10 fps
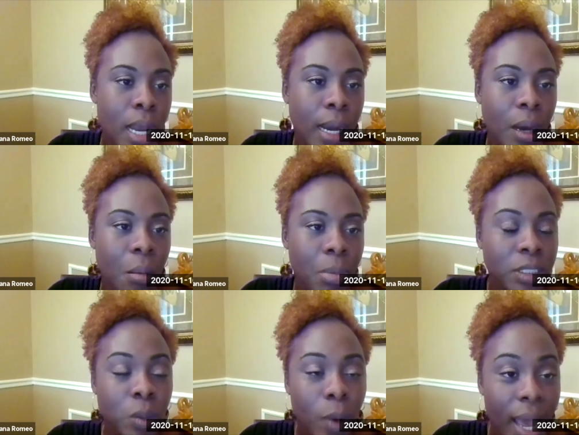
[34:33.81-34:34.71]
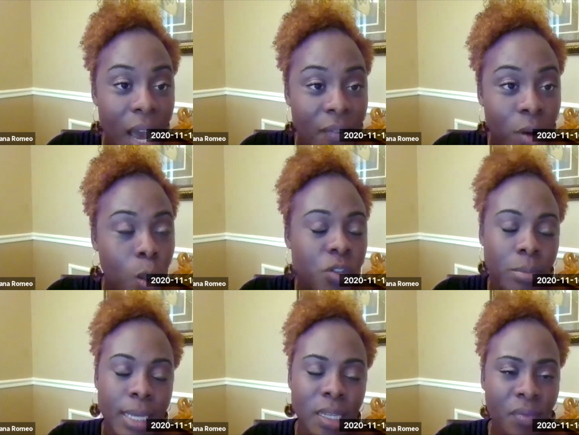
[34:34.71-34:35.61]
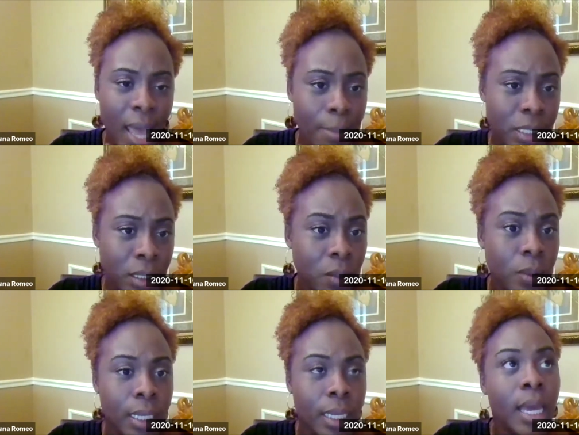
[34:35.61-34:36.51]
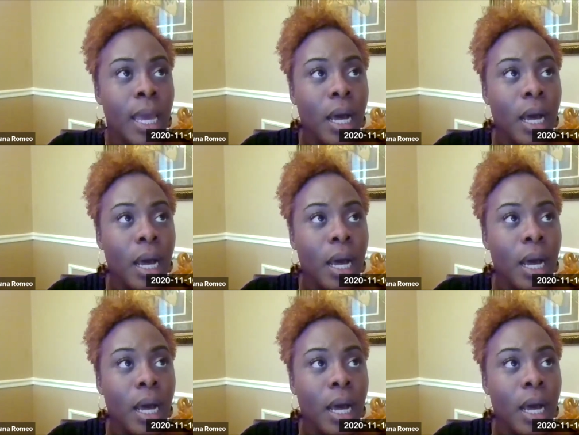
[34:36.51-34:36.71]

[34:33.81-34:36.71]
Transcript: Um, but do I have goals for myself? Absolutely.